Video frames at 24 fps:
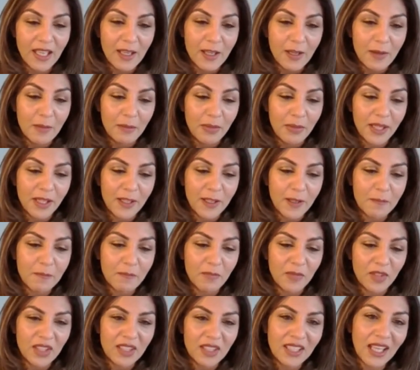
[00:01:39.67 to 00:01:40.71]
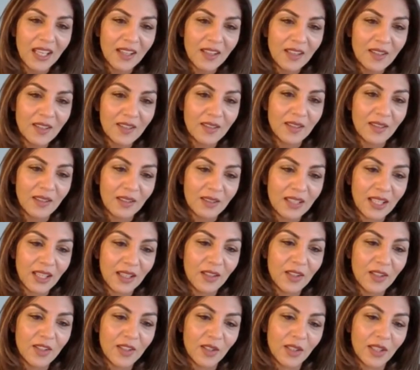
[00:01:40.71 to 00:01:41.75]
But tell
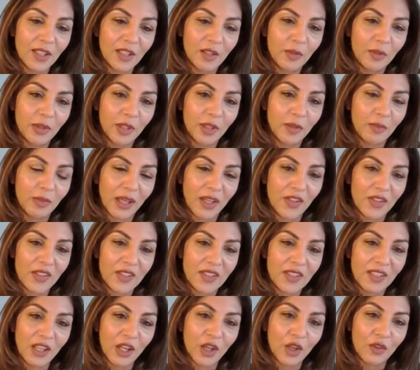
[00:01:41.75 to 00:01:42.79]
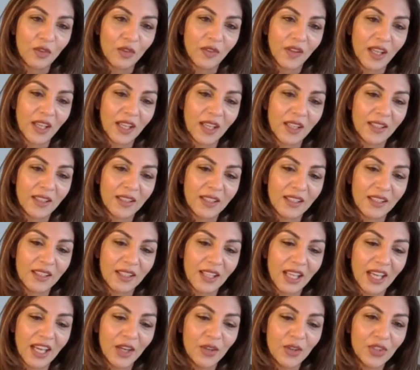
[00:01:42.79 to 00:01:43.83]
us a little bit about yourself and
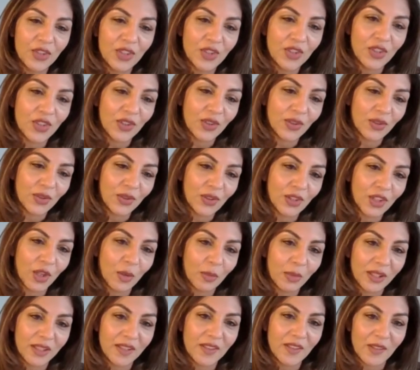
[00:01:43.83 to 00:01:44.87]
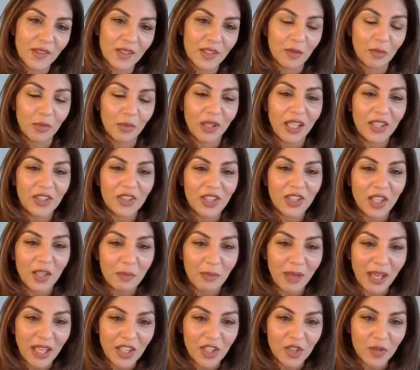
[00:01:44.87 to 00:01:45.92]
how did you come into supply chain
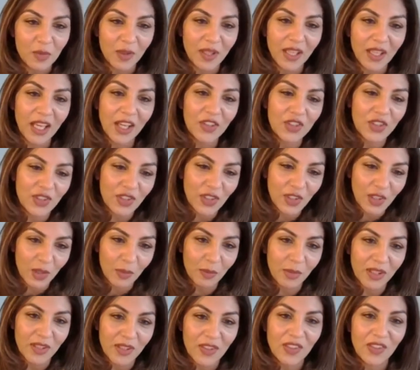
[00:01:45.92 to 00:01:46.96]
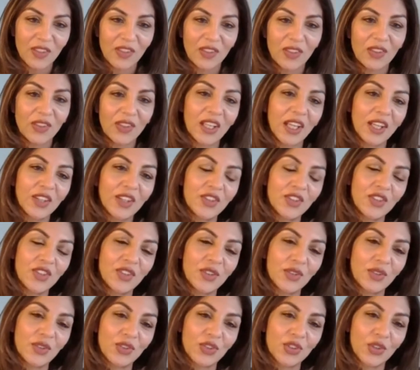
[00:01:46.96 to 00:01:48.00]
management? How did
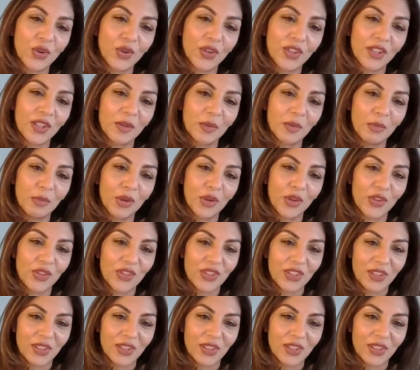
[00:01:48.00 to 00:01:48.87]
you join Maersk?